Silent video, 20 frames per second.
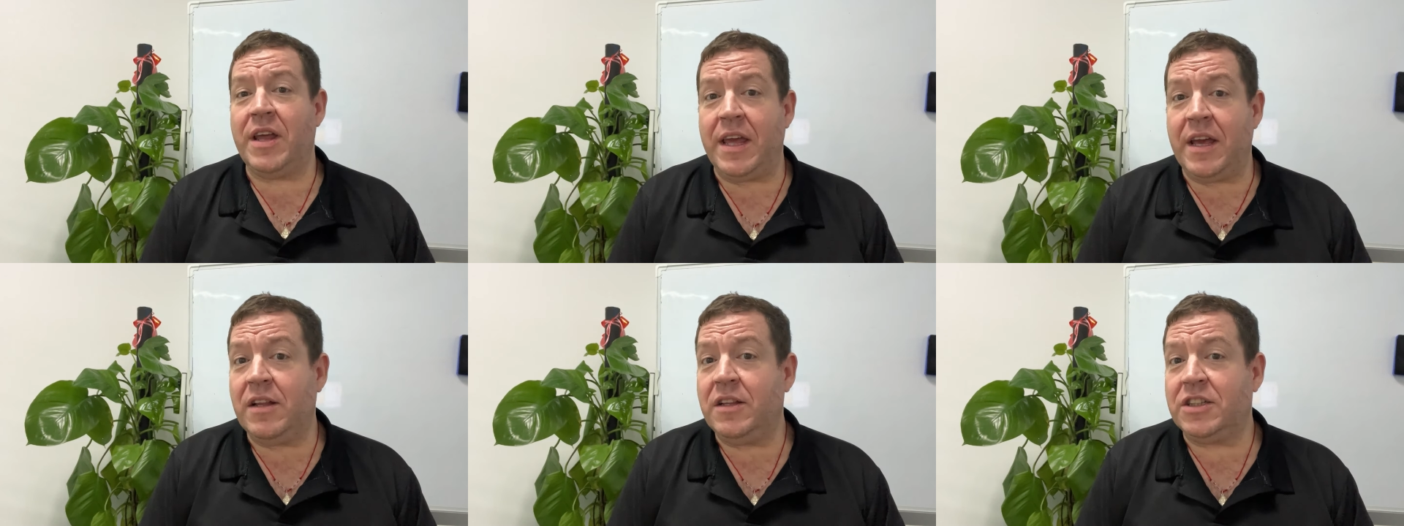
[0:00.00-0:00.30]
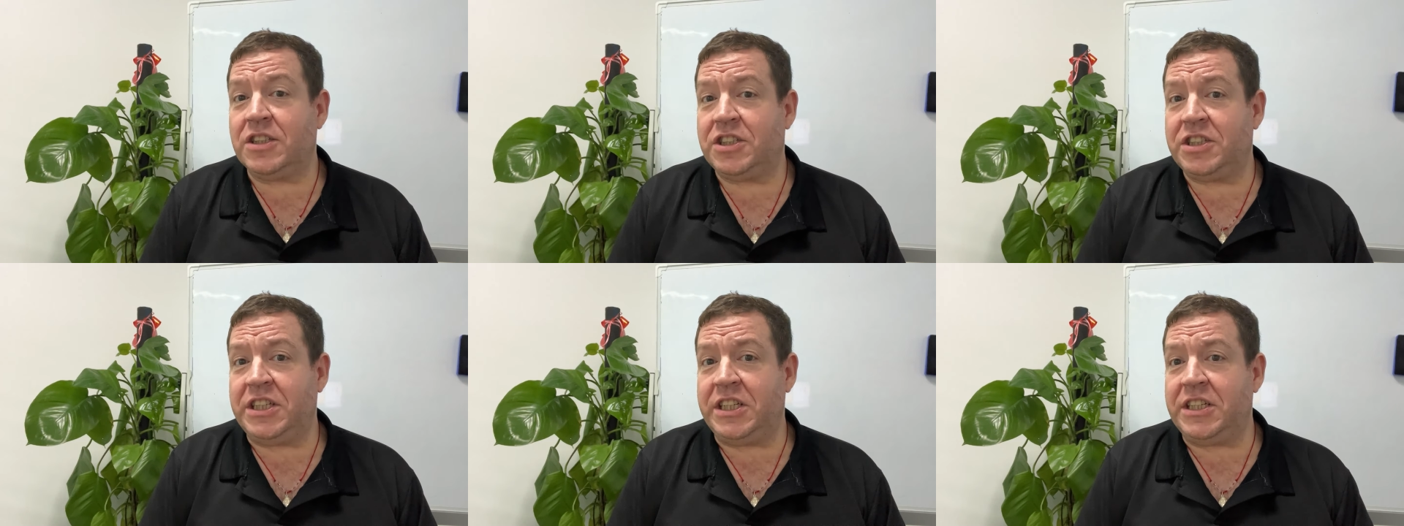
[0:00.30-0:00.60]

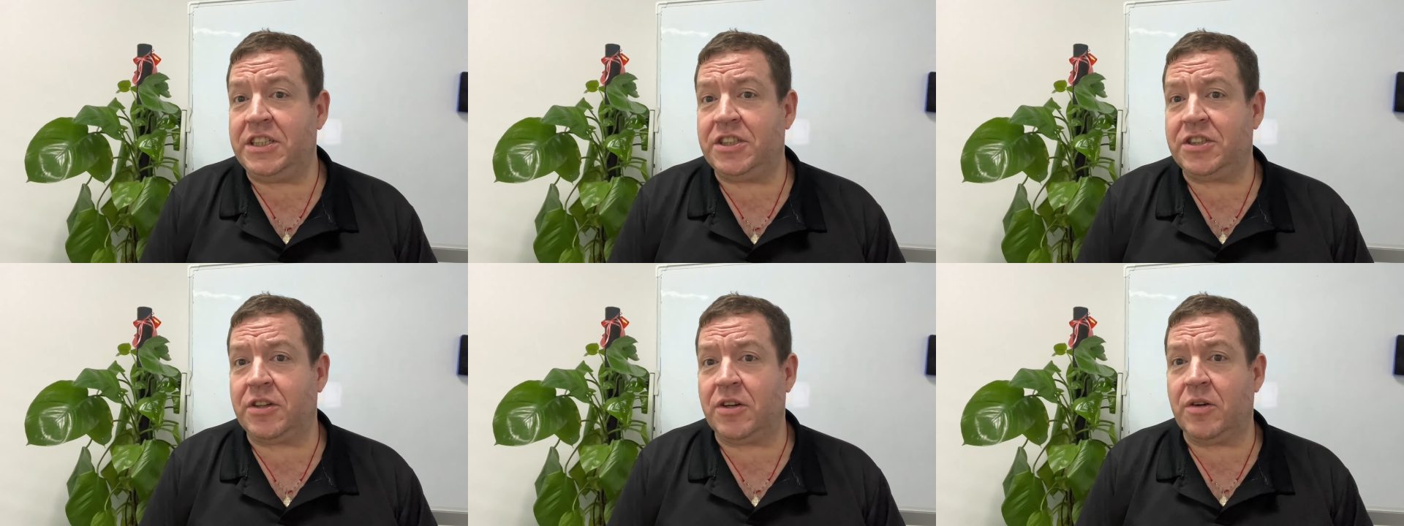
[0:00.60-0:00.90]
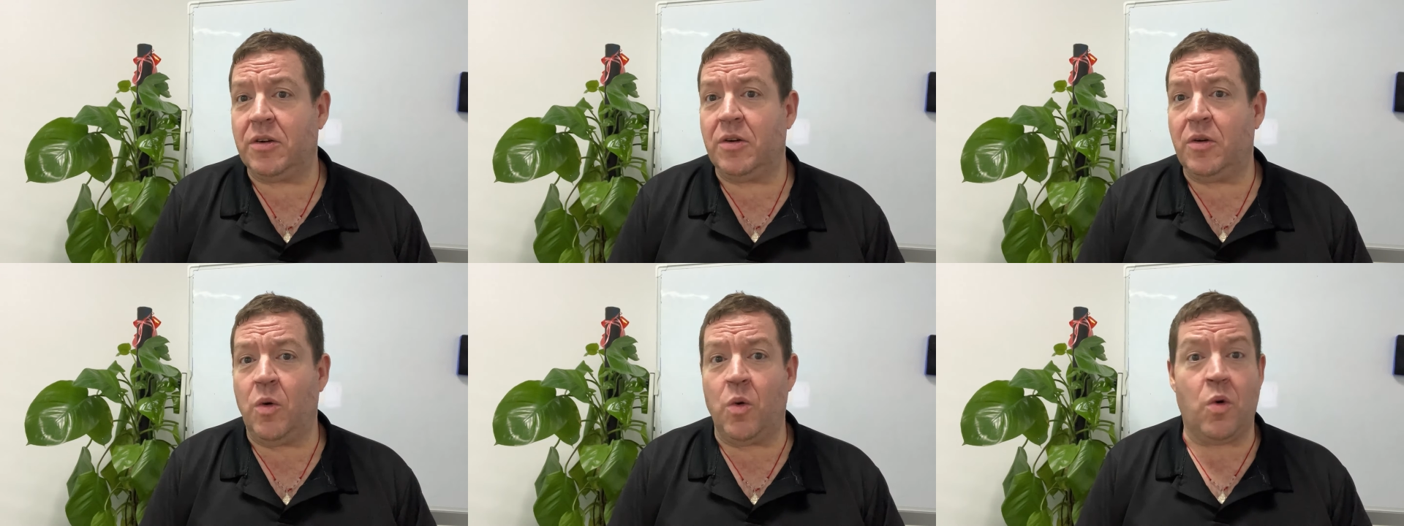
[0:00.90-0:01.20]
English
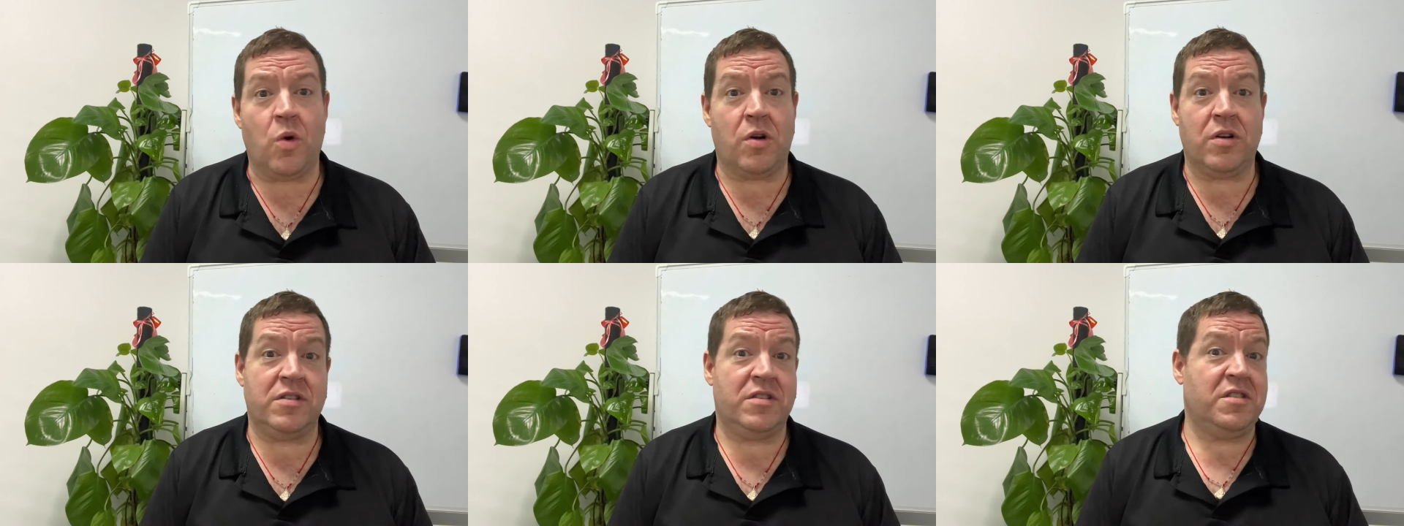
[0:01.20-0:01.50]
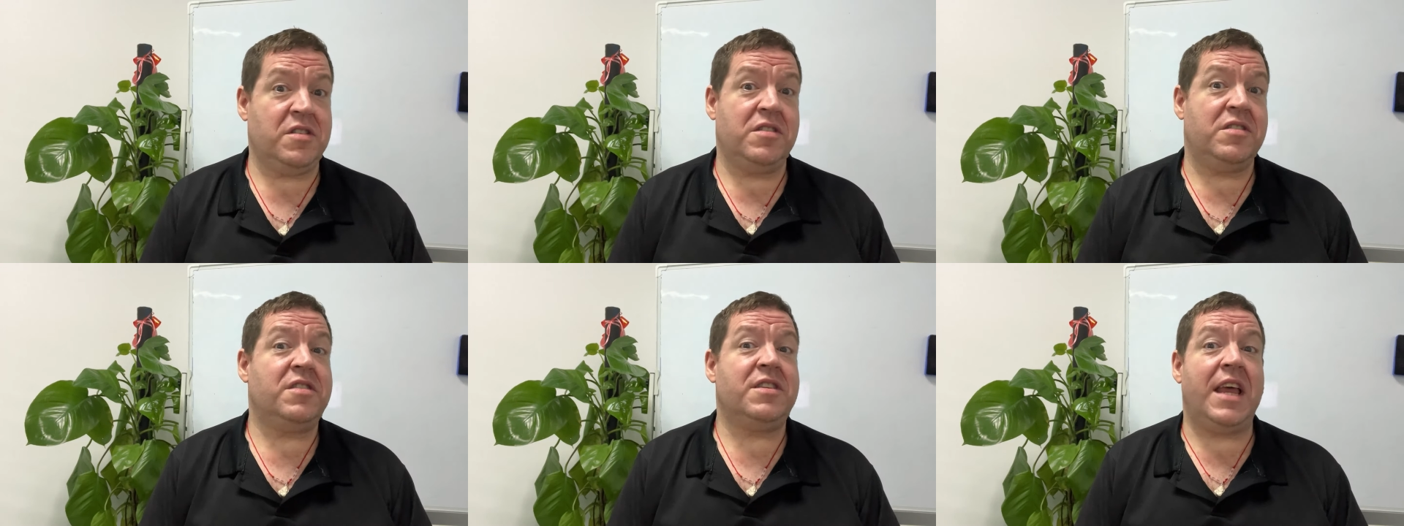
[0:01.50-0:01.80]
teacher or
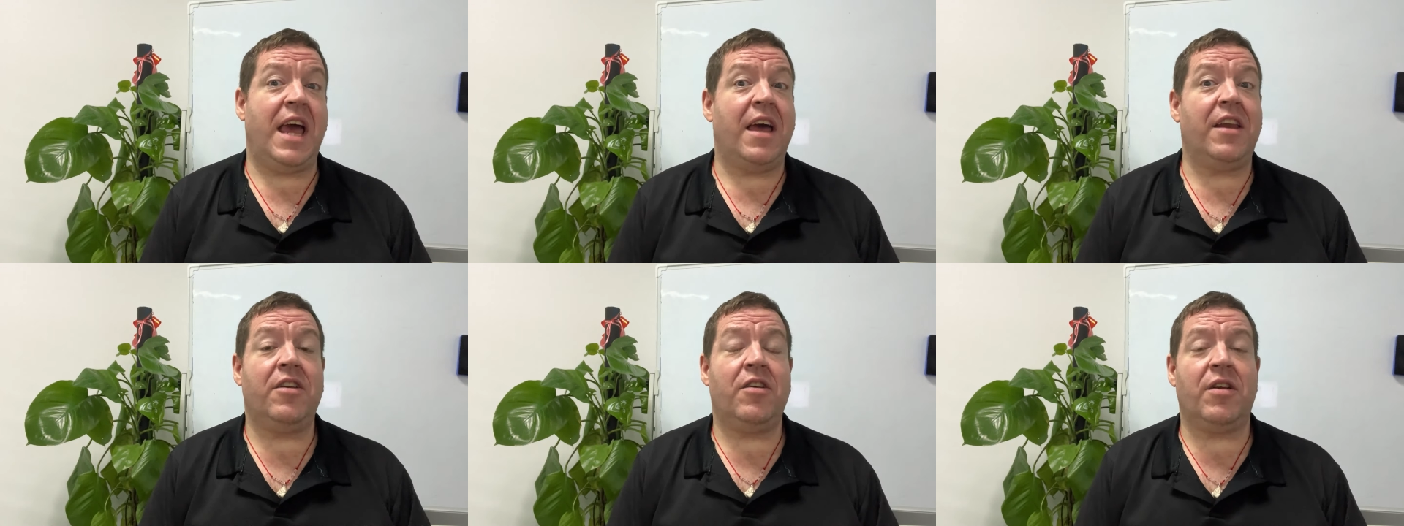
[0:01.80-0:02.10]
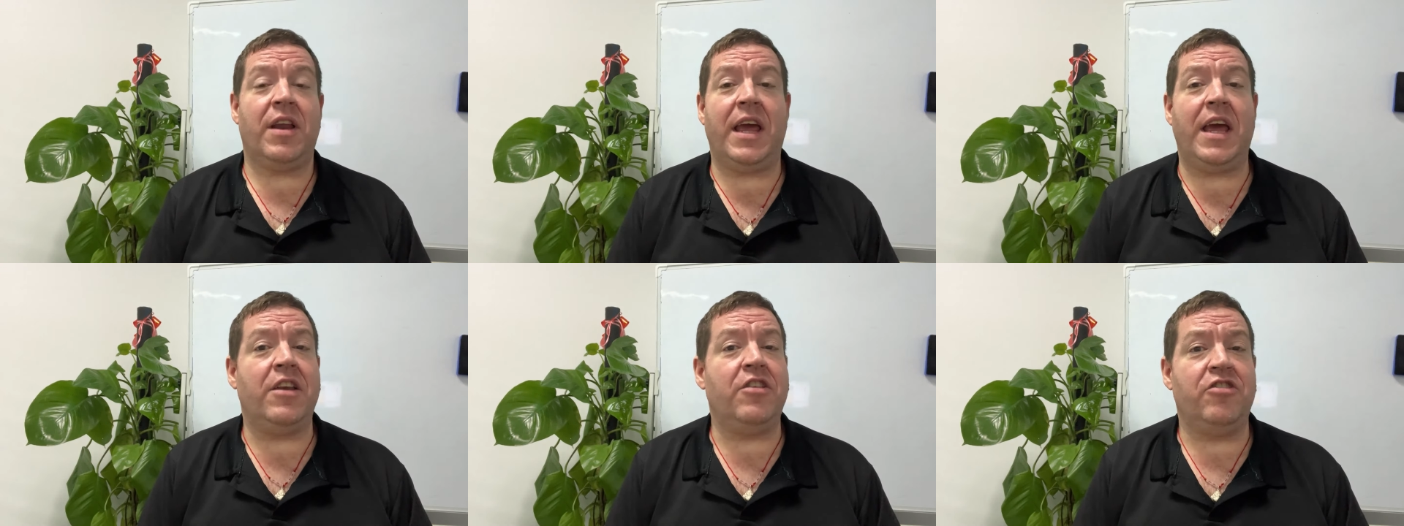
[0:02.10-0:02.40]
a
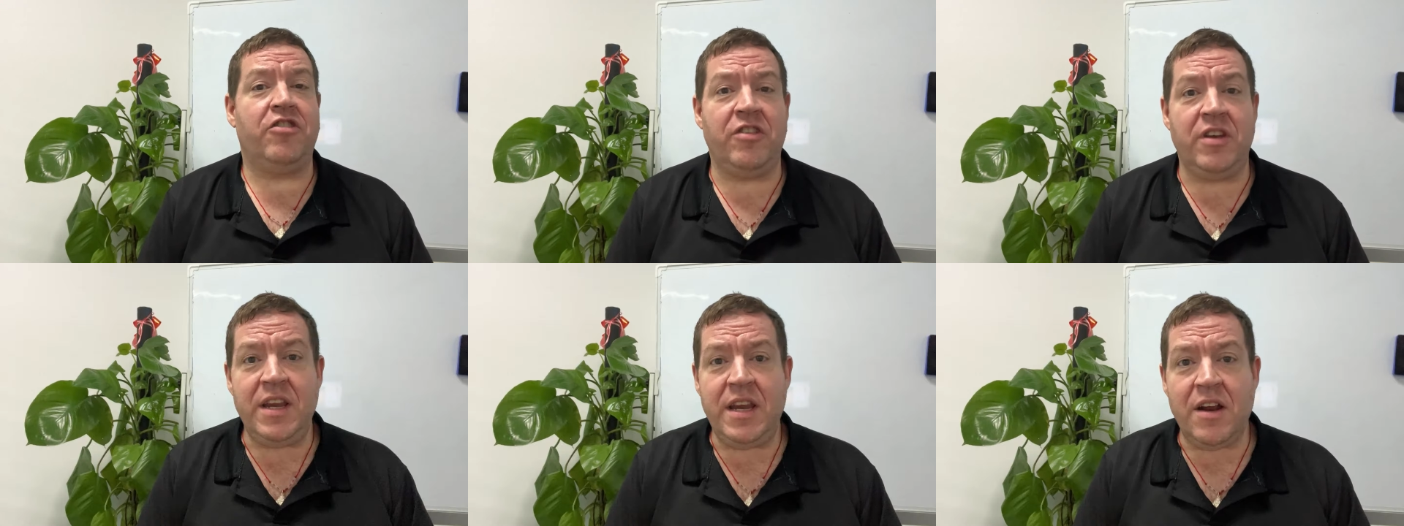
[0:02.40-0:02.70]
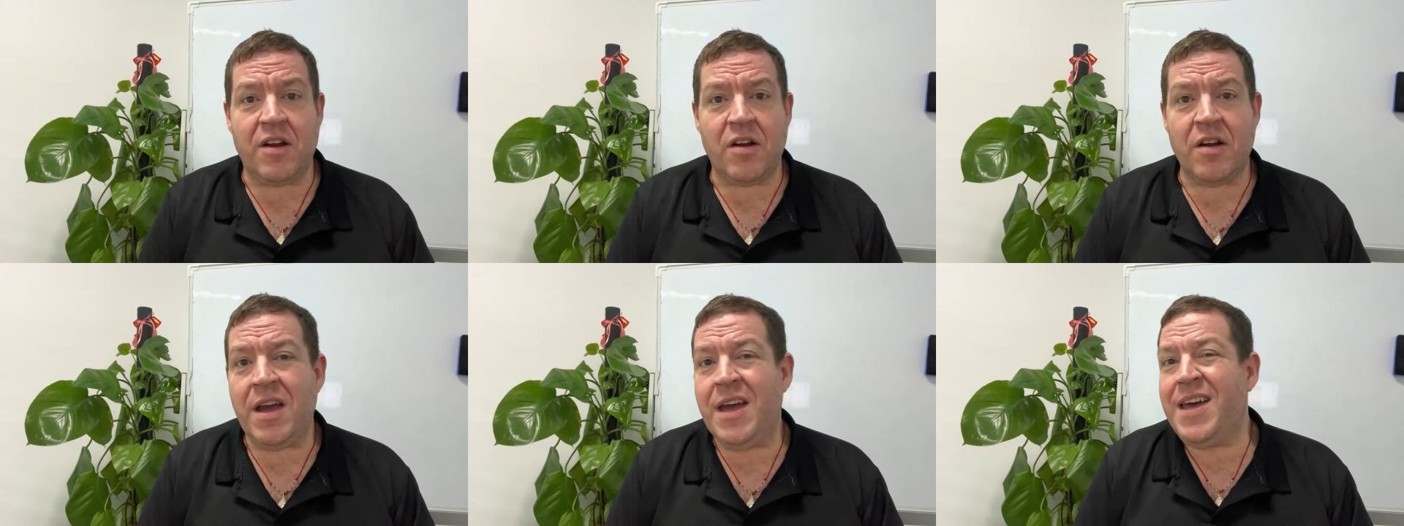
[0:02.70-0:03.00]
standard
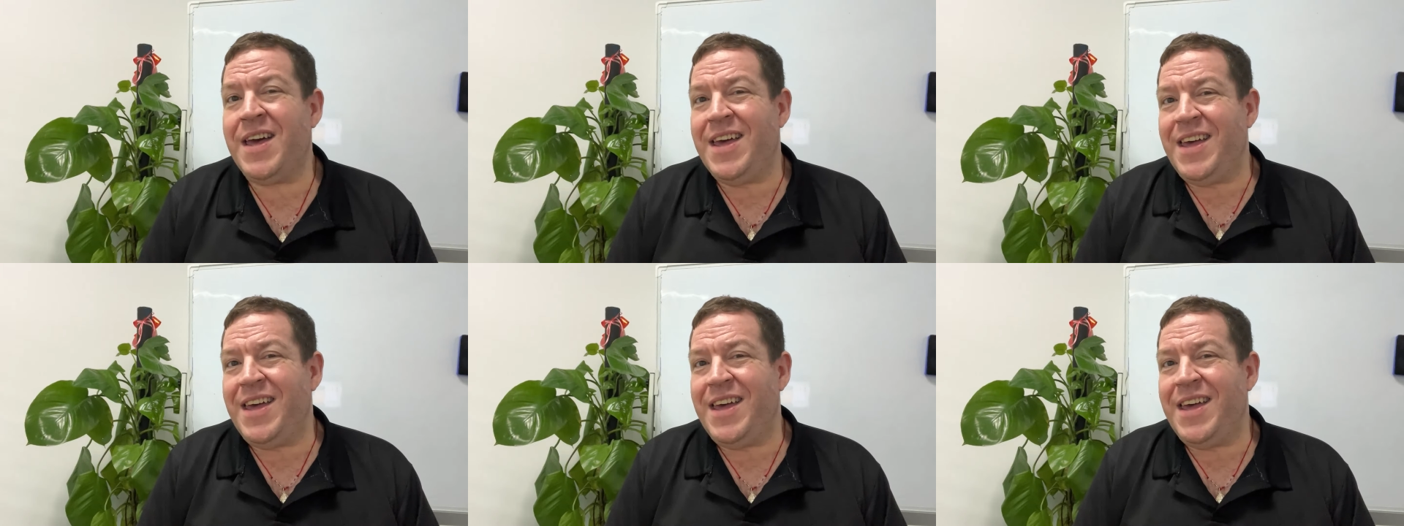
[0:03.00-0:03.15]
engineer